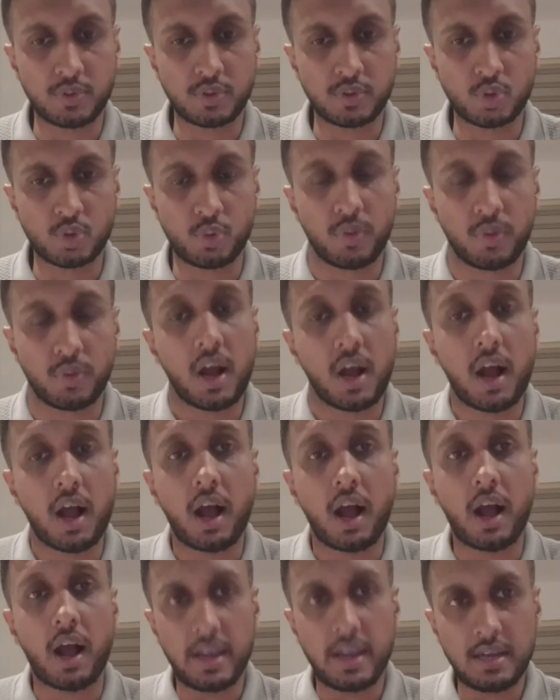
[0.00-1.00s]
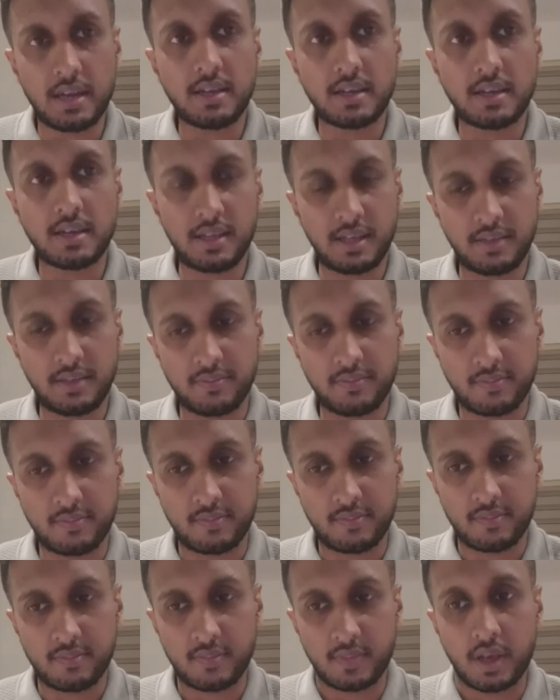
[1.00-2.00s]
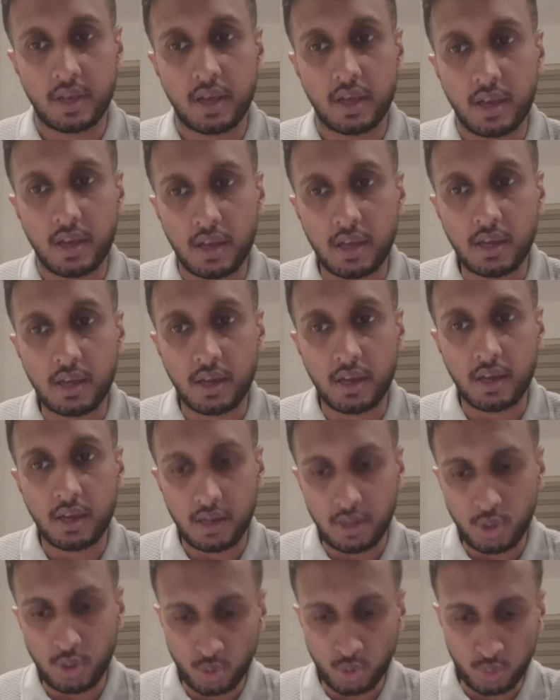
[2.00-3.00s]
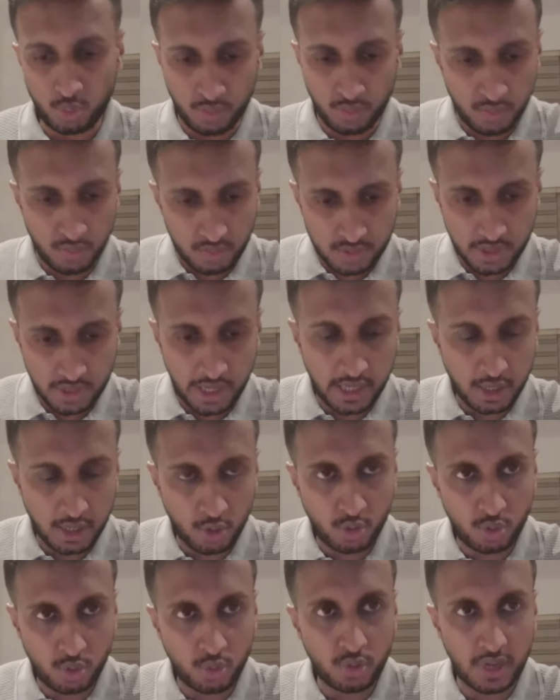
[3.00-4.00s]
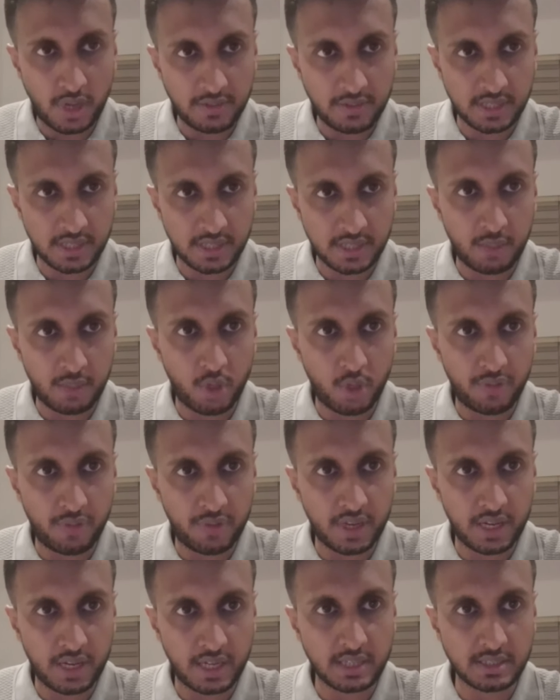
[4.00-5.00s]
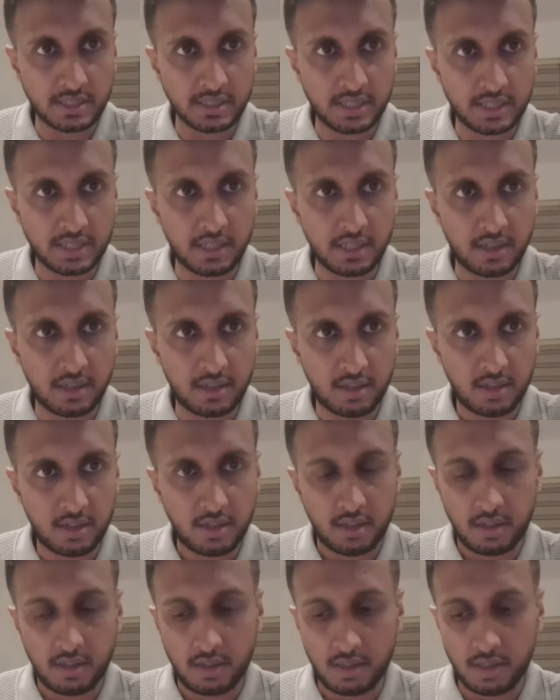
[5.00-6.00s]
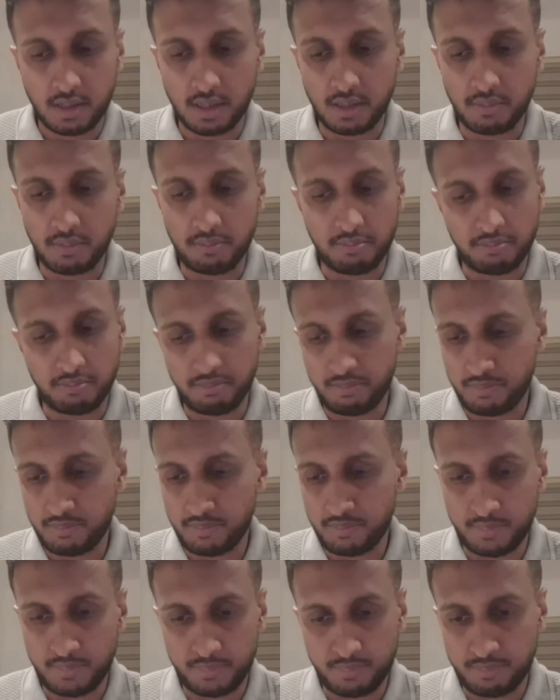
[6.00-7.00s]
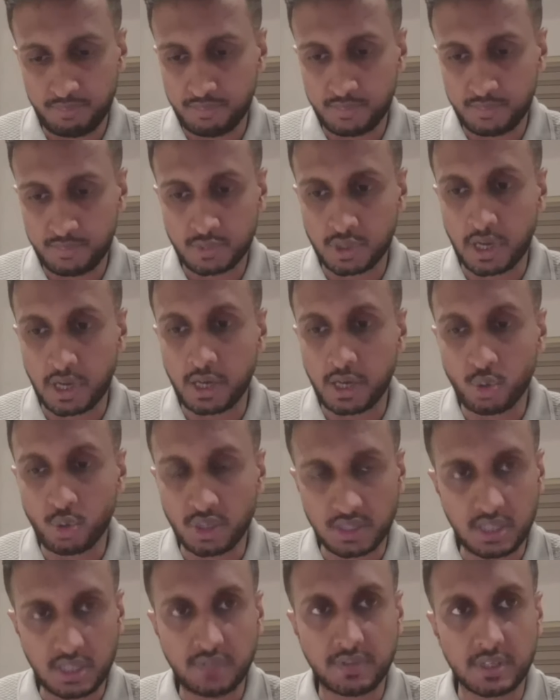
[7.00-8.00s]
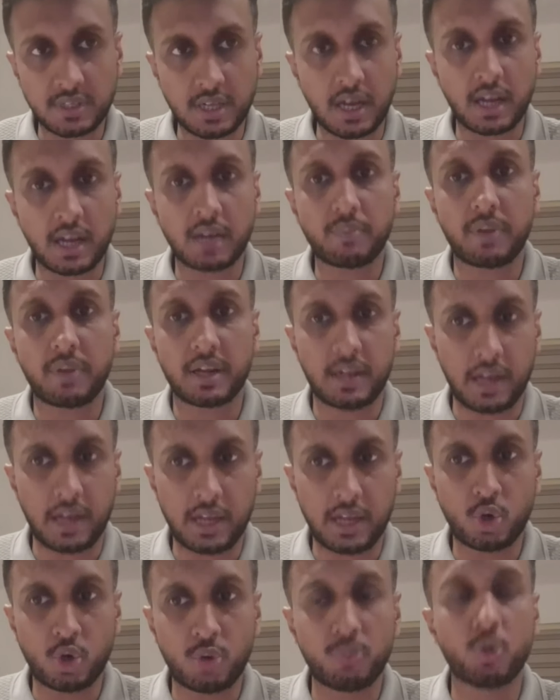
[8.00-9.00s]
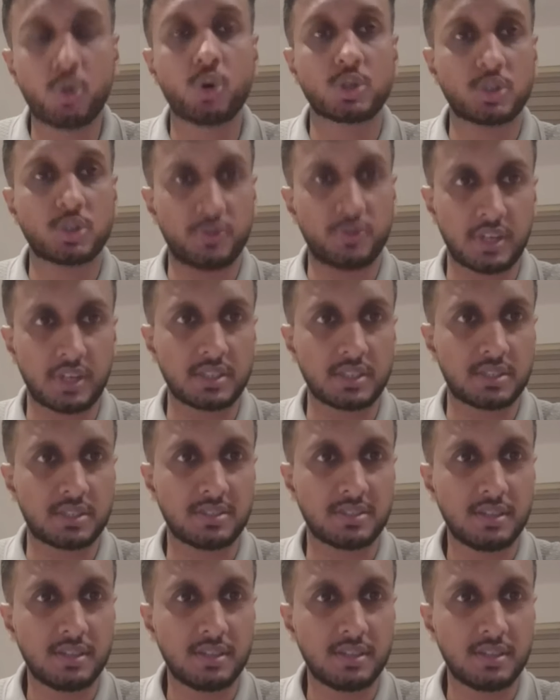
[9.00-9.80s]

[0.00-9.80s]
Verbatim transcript: so ideally, you try to do lifestyle modifications and uh, try to achieve the target. But I know most of us,